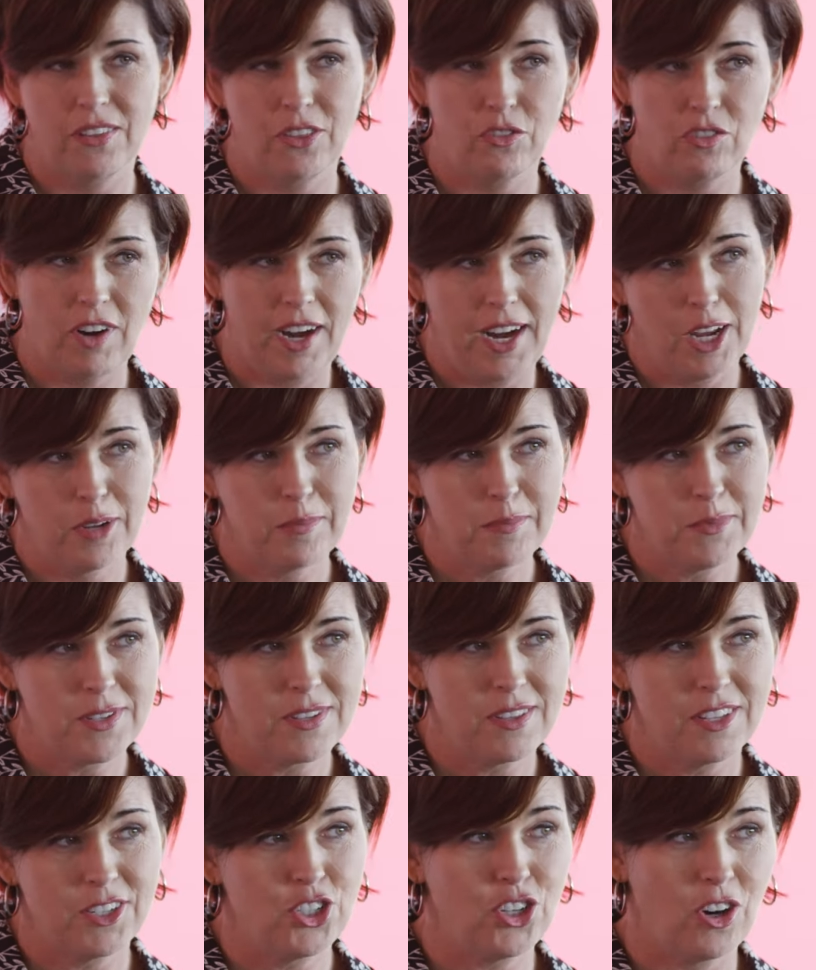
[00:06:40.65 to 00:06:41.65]
the Rams,
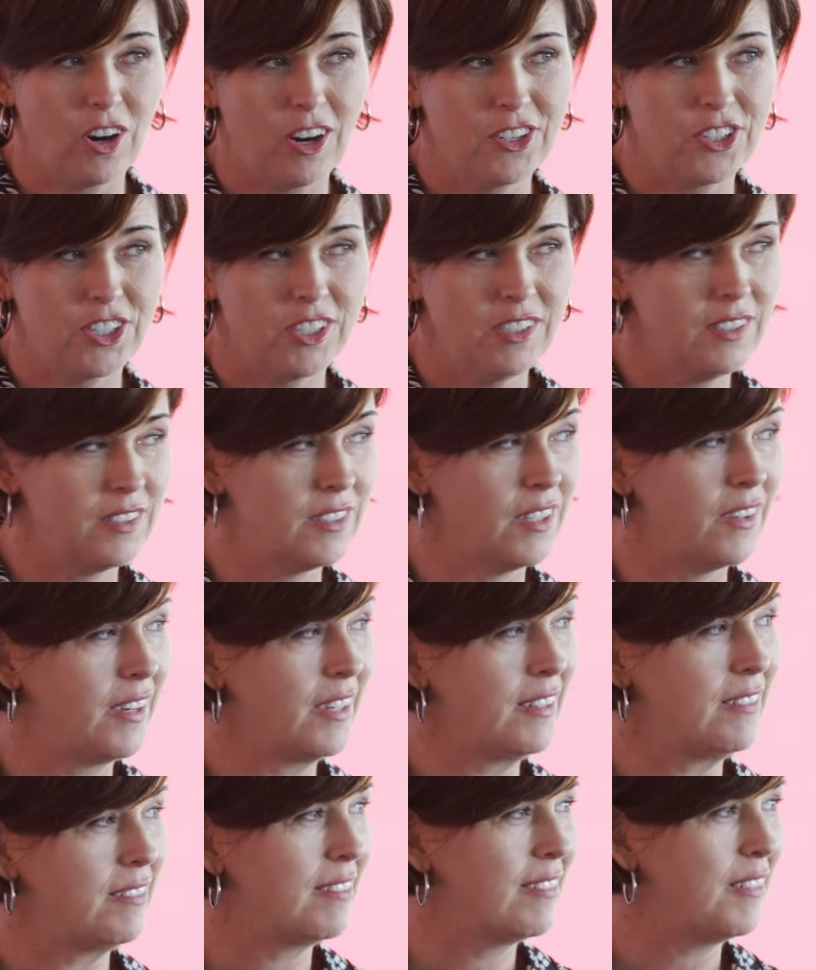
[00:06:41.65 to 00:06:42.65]
the Chargers,
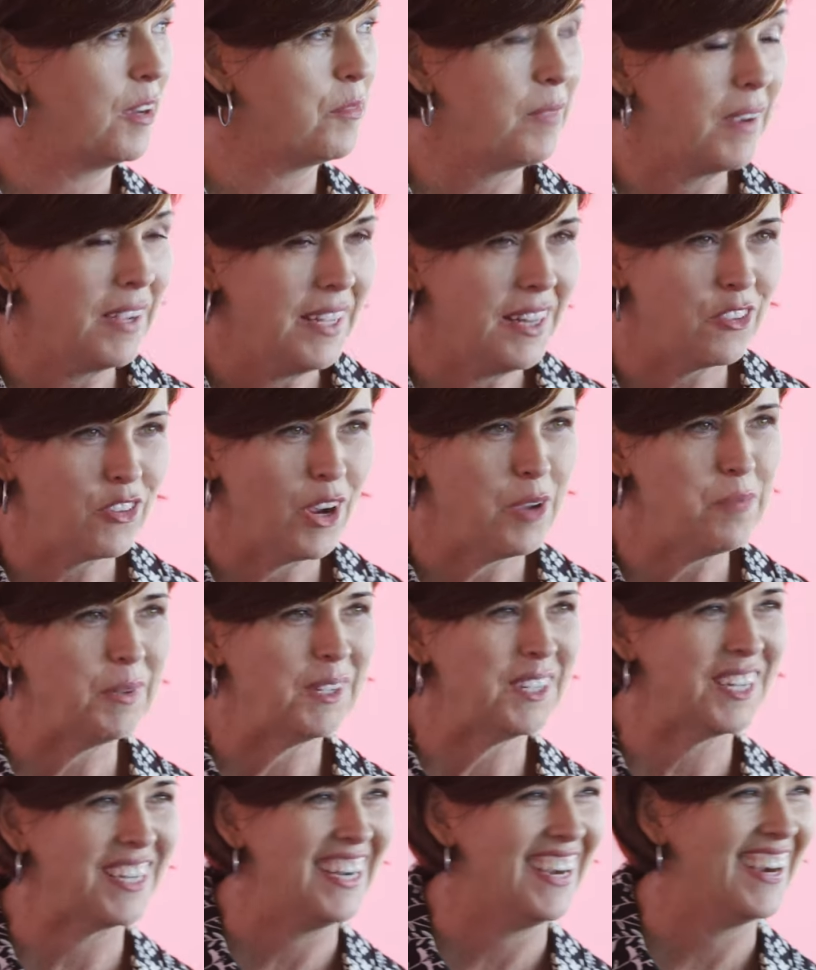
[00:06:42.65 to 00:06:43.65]
so I'm in the right
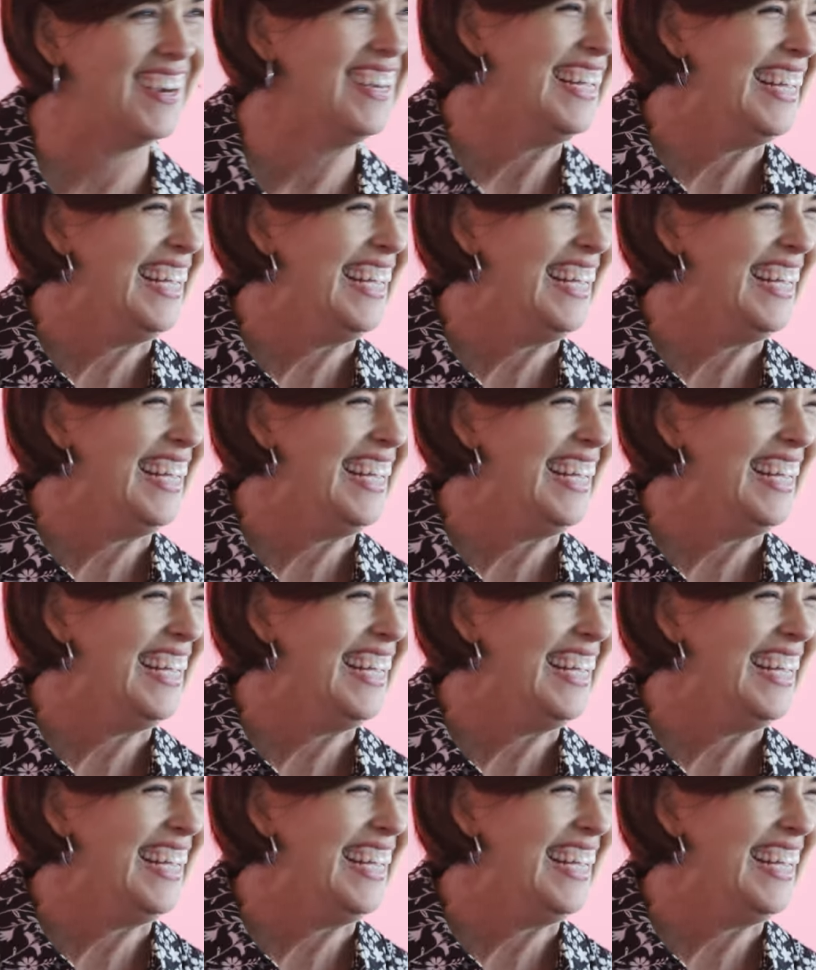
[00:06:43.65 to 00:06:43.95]
building here,